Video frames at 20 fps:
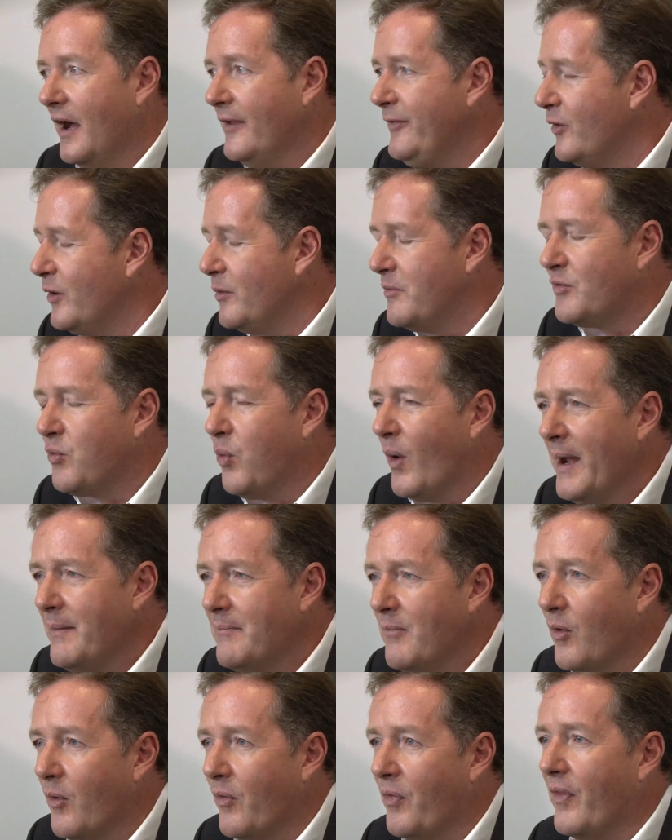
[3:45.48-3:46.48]
I thought it was way
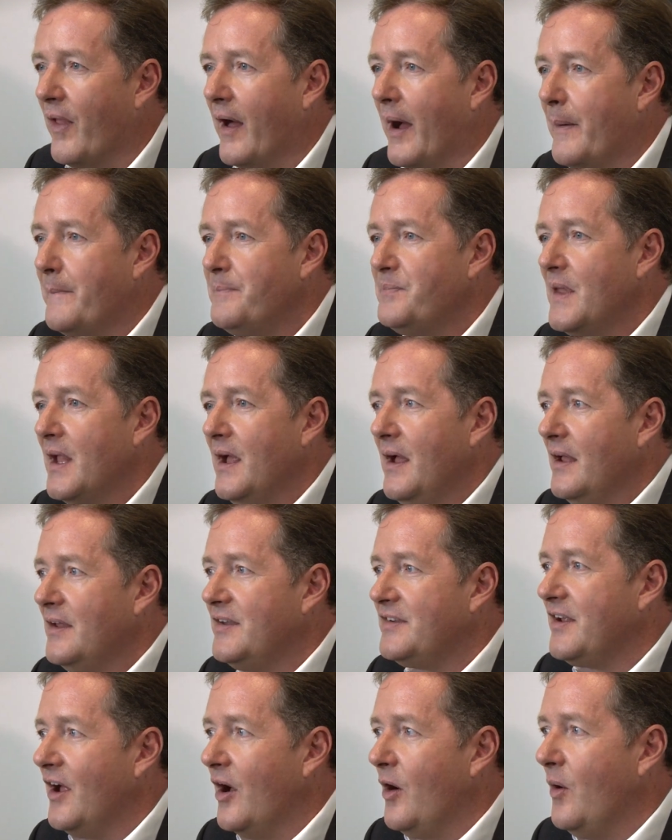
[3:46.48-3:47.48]
more than that.
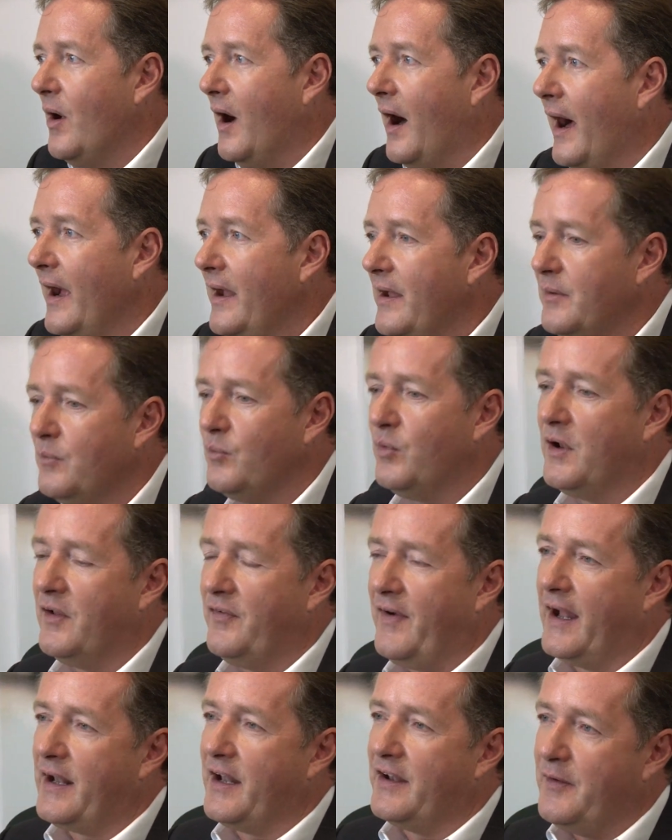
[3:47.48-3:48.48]
So I would
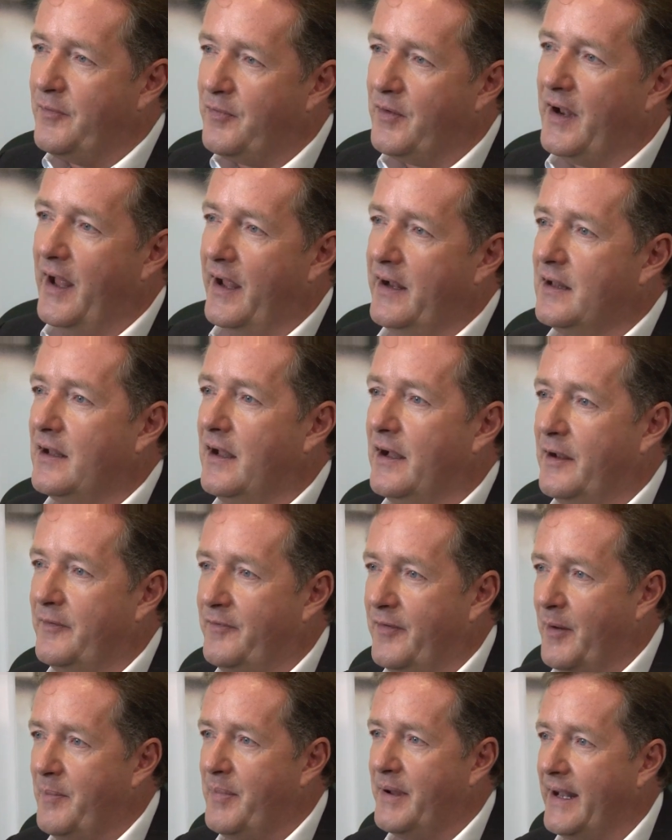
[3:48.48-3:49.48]
have had a different headline
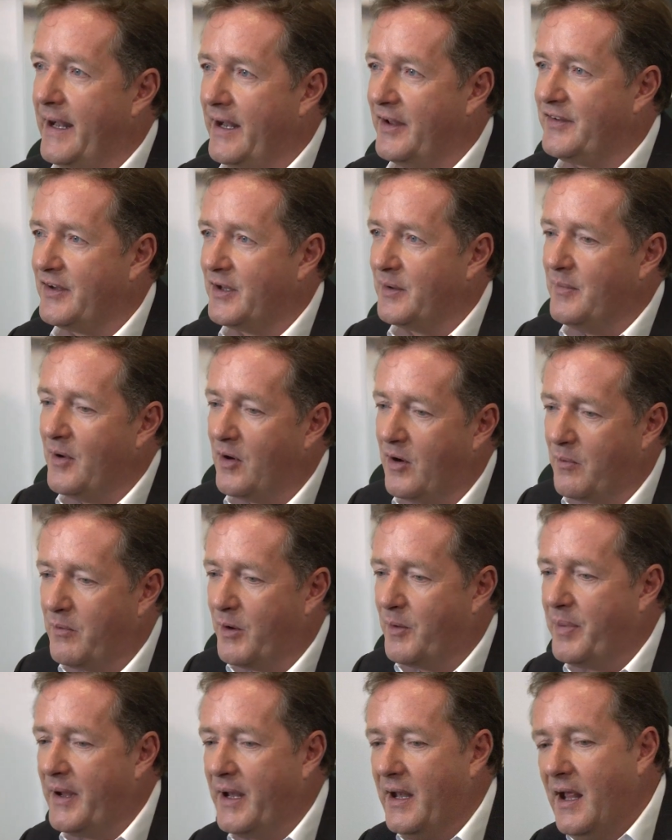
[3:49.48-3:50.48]
if I'd been editing The Mirror. It
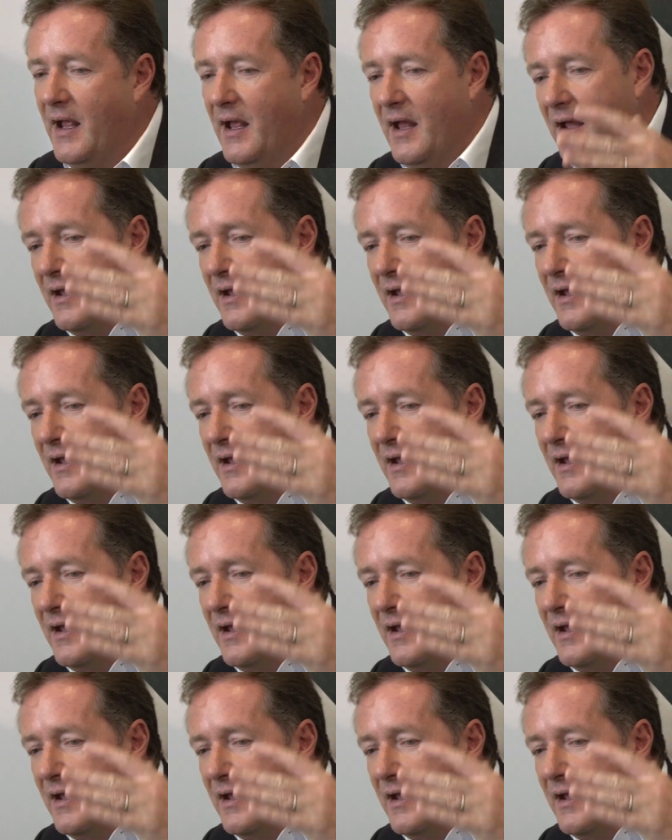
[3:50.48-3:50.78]
would have been